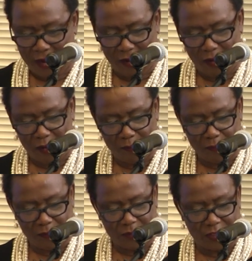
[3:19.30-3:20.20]

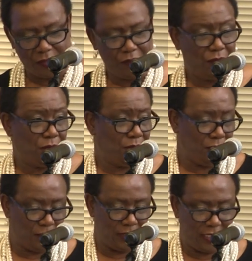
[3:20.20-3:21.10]
Um,
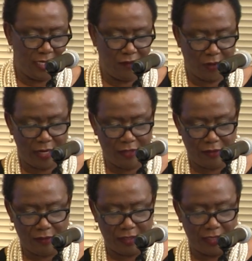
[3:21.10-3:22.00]
to Dean
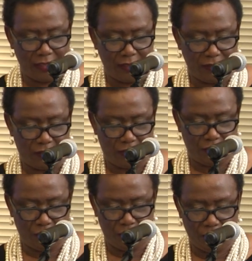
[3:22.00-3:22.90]
Reichert and
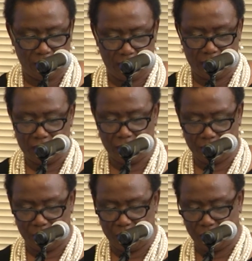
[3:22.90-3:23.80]
to the
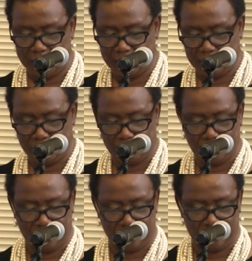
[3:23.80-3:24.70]
interim
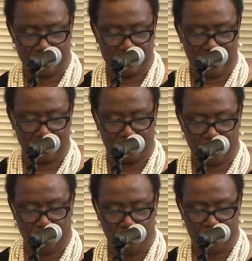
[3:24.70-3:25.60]
director, um, to
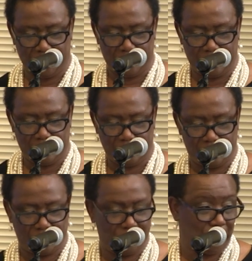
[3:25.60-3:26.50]
Dr.
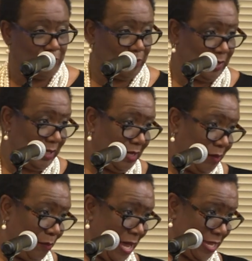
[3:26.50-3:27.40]
Copeland, to
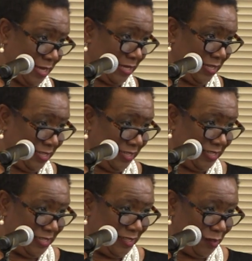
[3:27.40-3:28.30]
Mike,
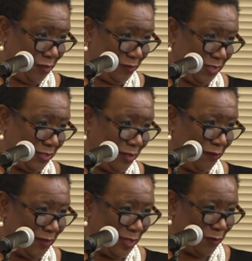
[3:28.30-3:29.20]
you
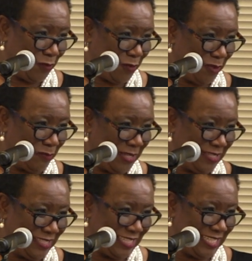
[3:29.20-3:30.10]
deserve that award
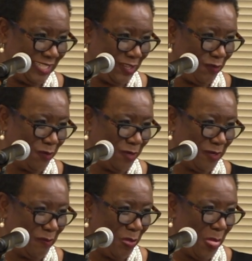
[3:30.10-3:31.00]
because I tell you
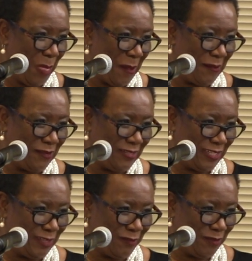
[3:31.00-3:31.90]
what, you
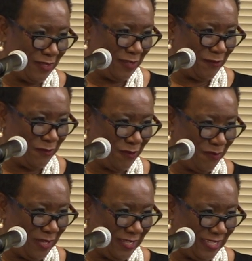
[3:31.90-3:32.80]
did everything for
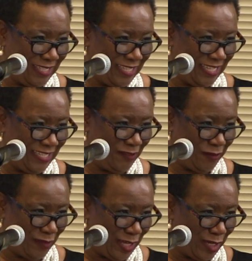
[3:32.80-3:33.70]
me, and, and
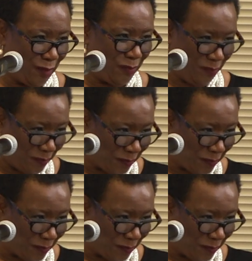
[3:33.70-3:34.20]
for that I'm